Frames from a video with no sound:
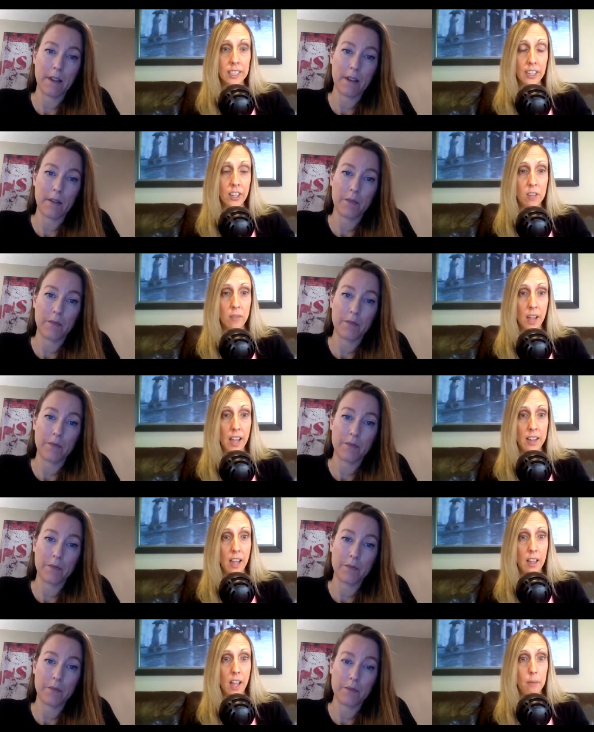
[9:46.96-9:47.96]
Speaker 1: that could have
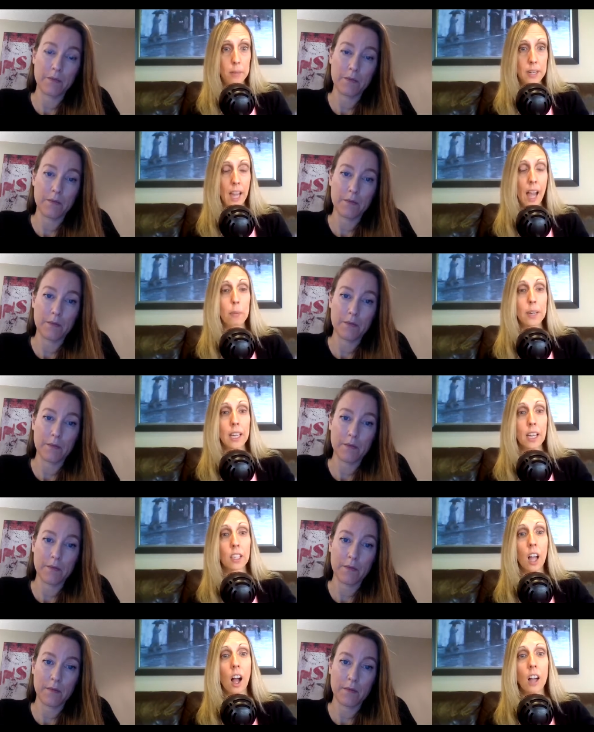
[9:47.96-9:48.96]
had uh, have been happening
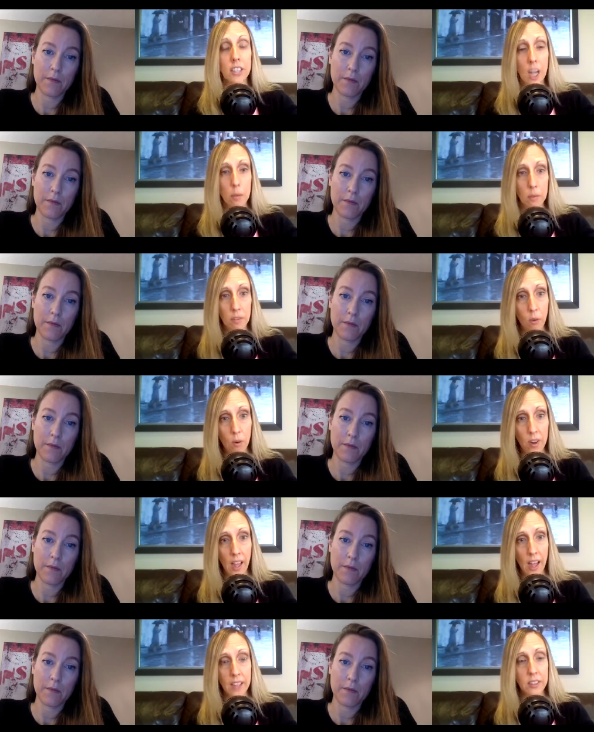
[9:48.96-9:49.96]
a long time before
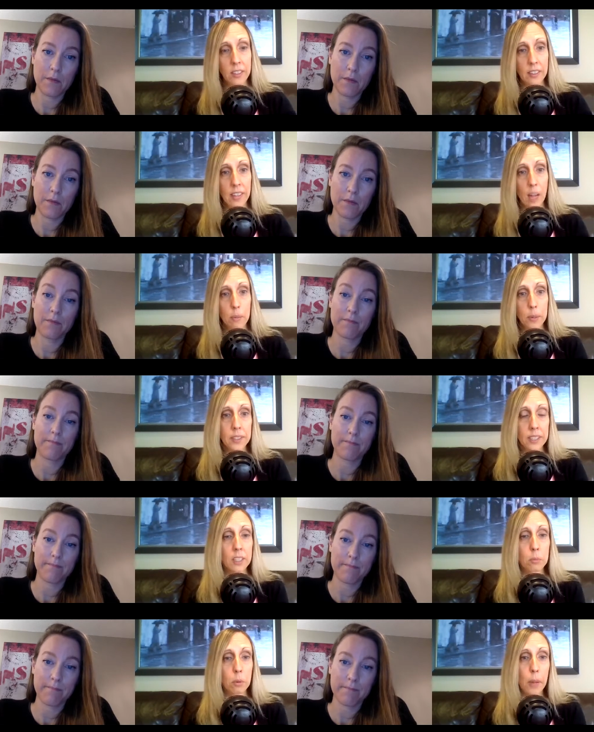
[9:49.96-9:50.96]
that, so that that
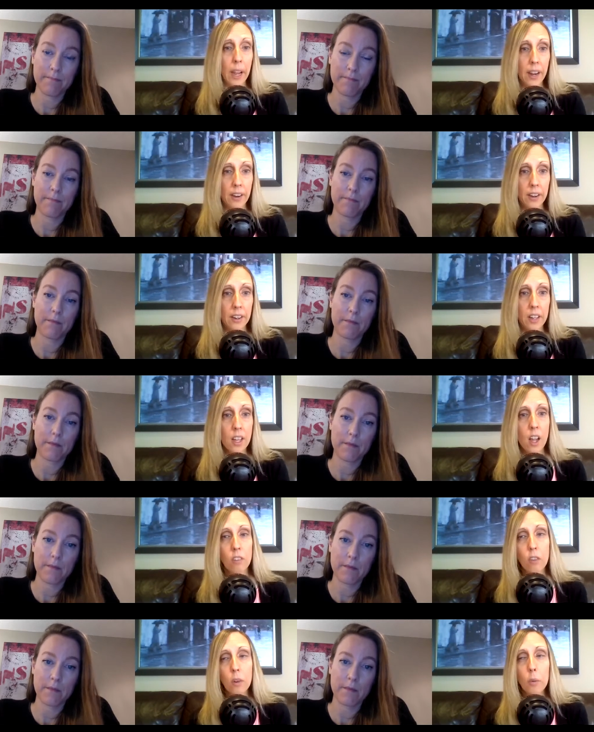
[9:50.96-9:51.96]
person is prepared
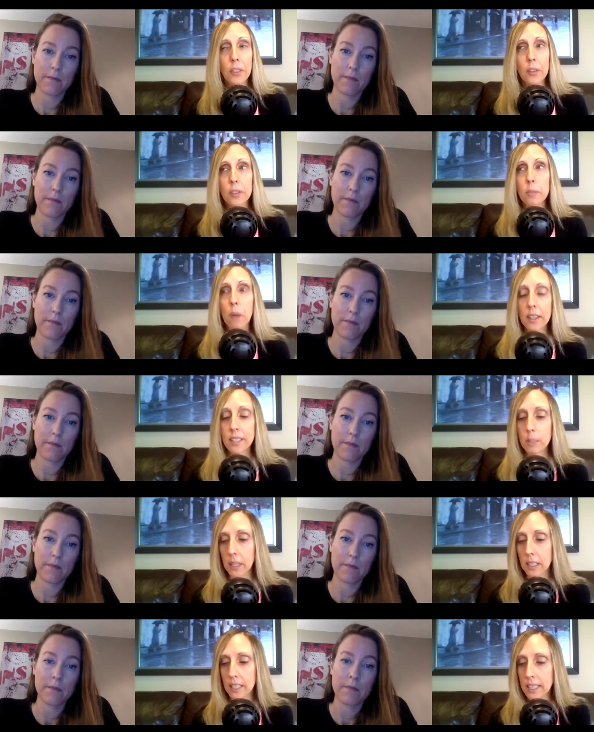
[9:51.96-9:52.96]
for what those
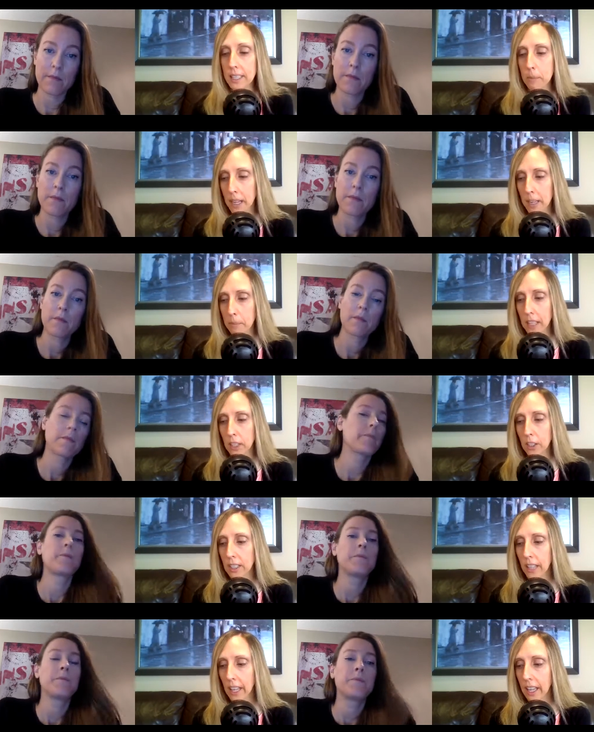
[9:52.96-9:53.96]
possibilities might might
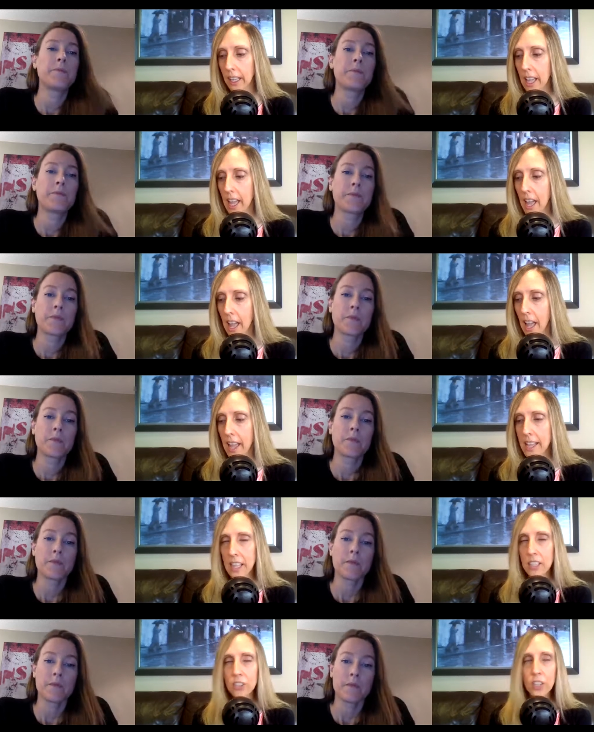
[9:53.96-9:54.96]
look like.
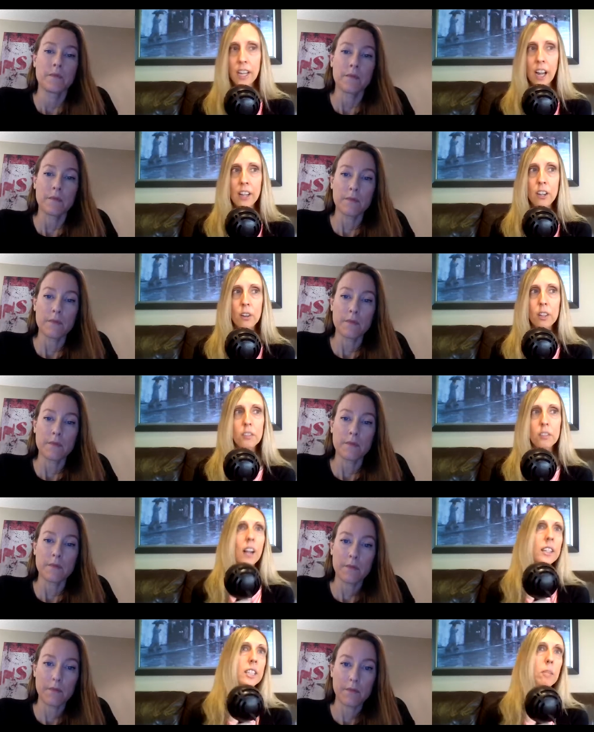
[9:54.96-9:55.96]
And and Jane, I know you've
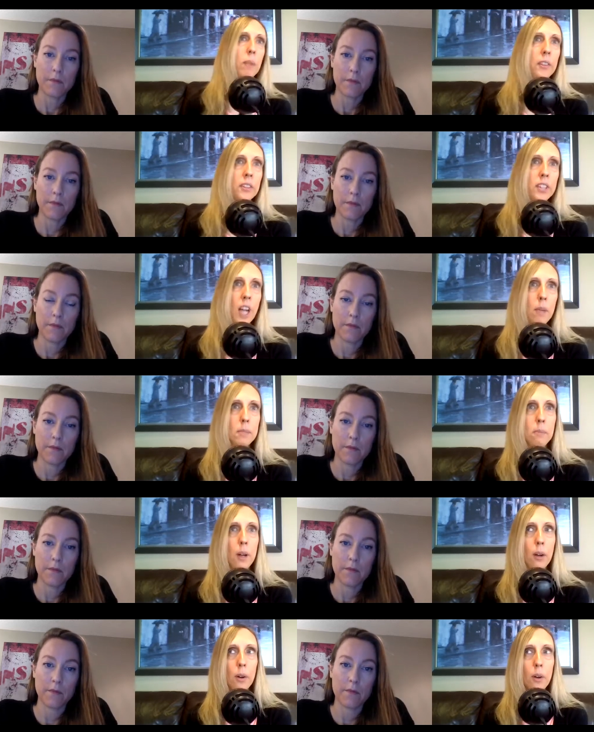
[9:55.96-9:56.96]
talked some other times
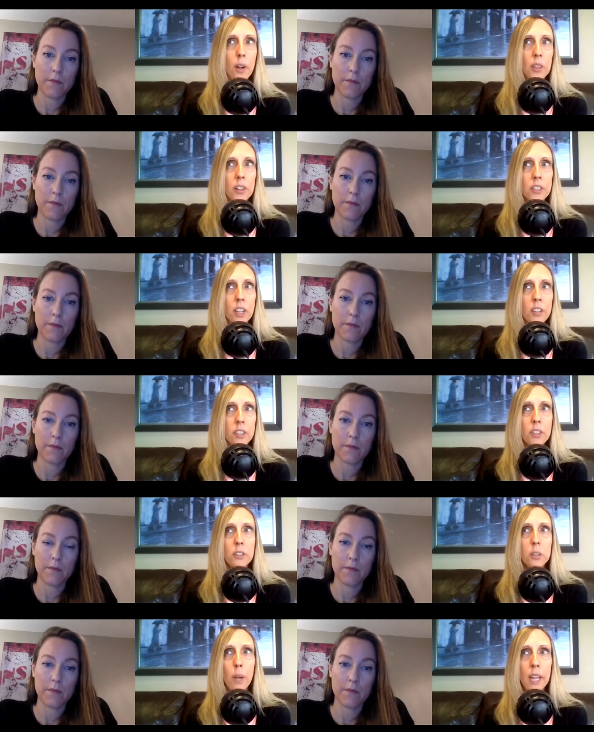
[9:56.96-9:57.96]
about there's also
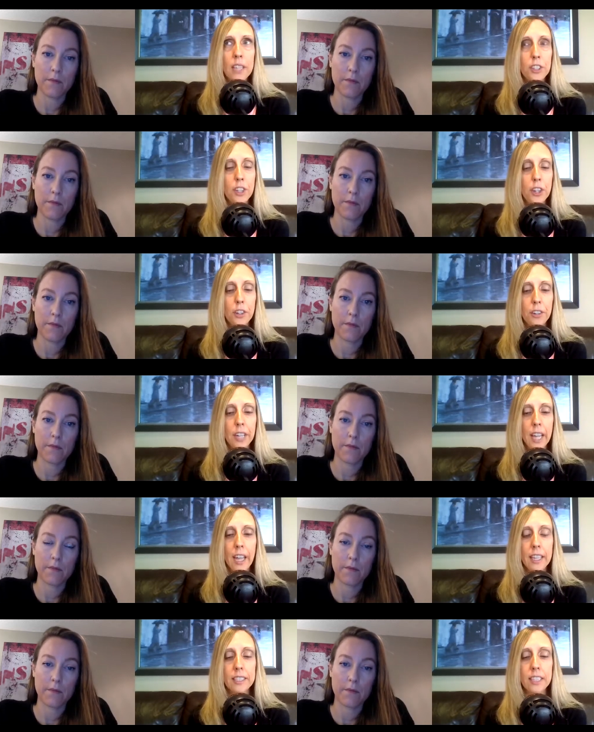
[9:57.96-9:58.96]
those ways to
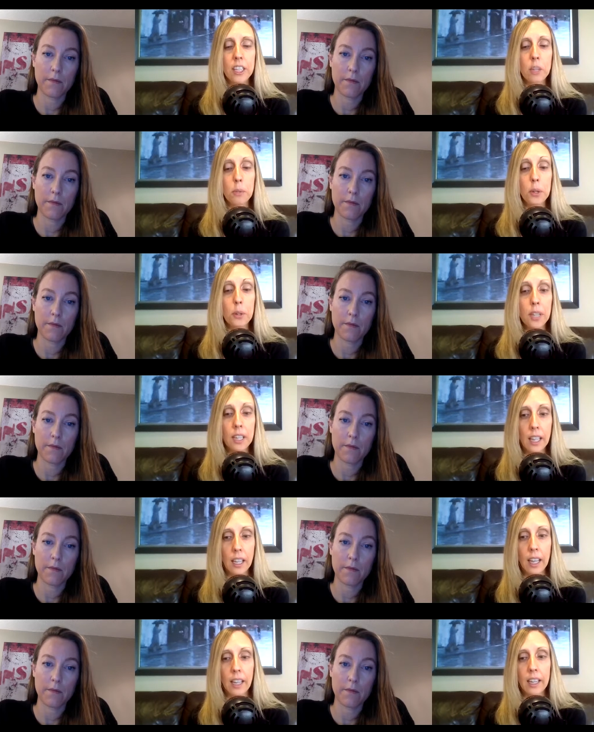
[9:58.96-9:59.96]
create
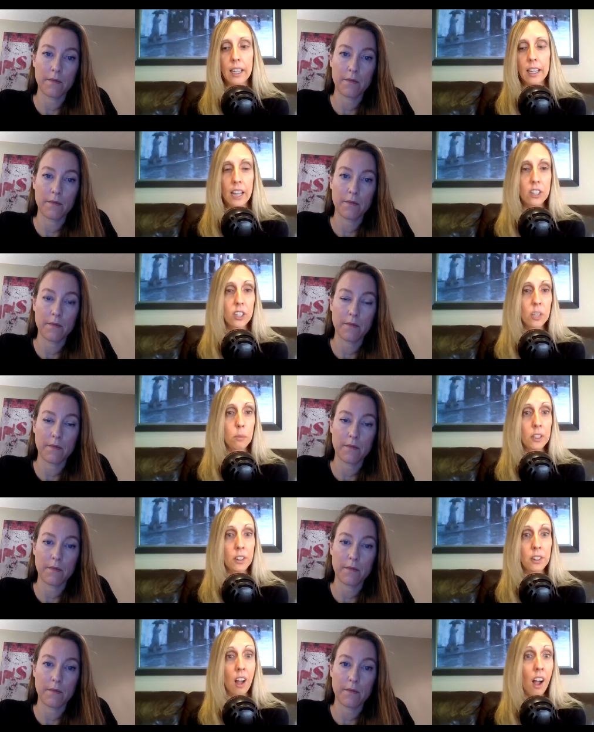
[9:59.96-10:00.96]
community and connection
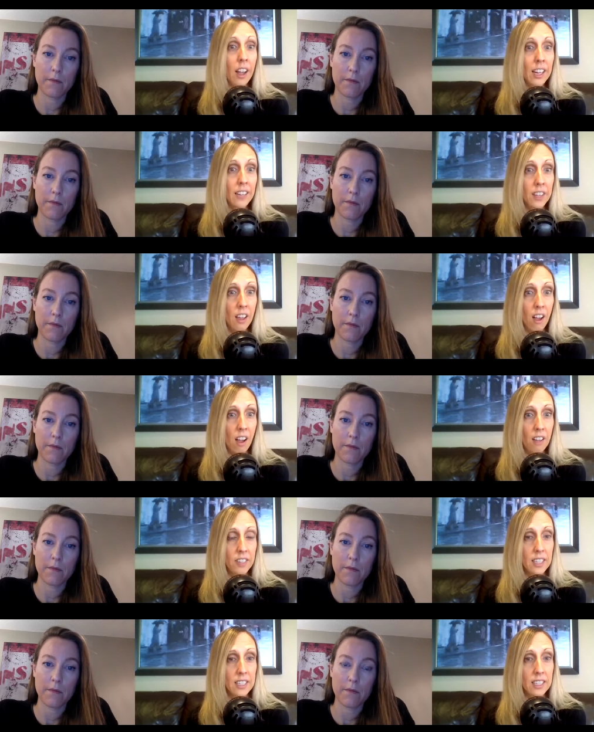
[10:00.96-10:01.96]
when you're not in the
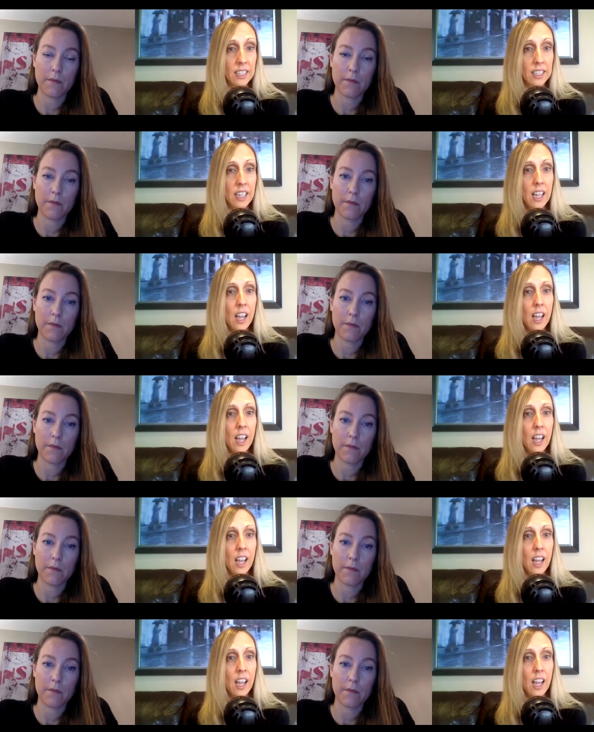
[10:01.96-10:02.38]
office. And